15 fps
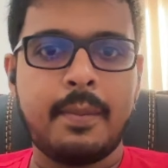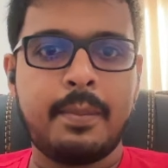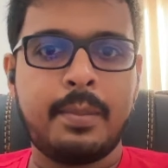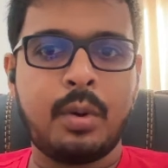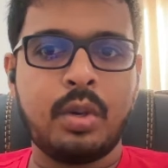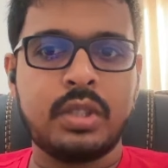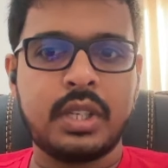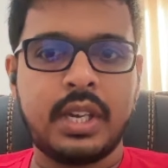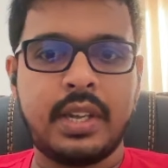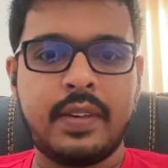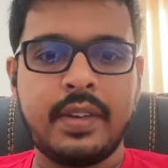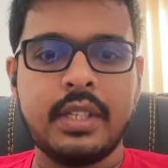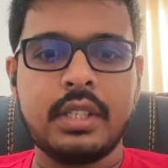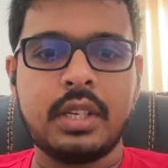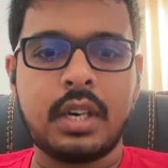post
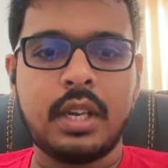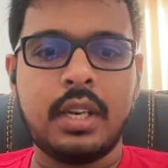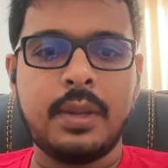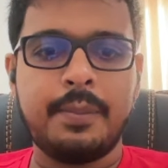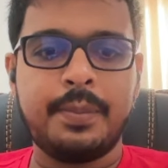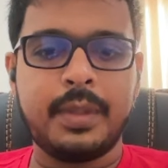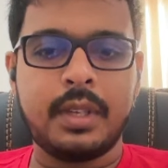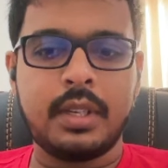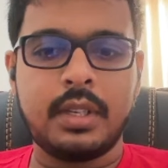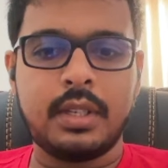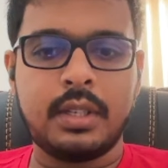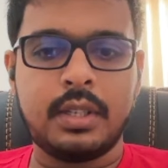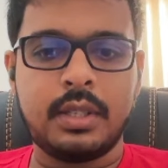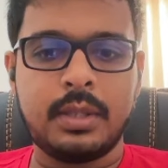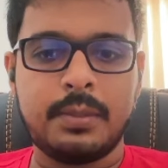request, right?
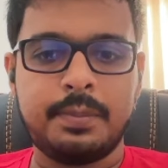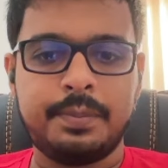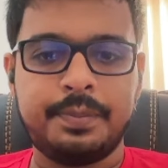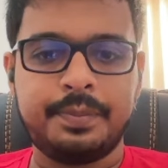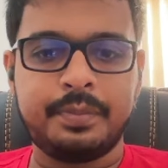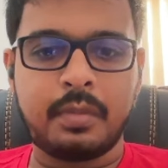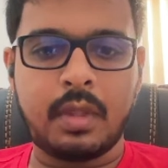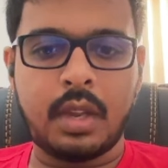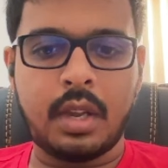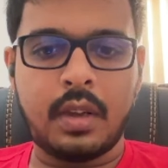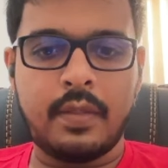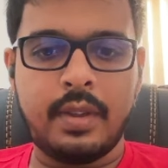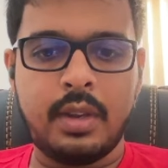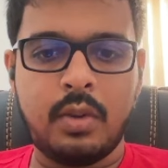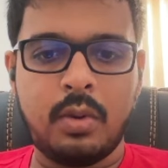I
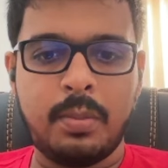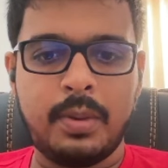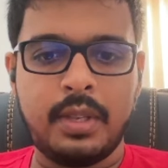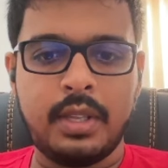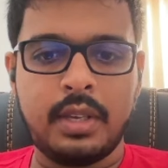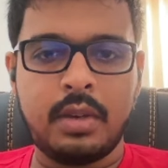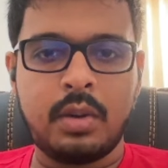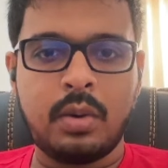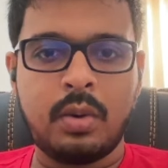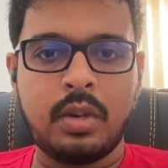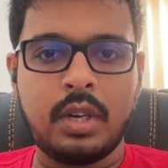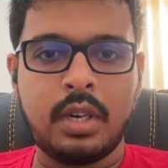will open the code.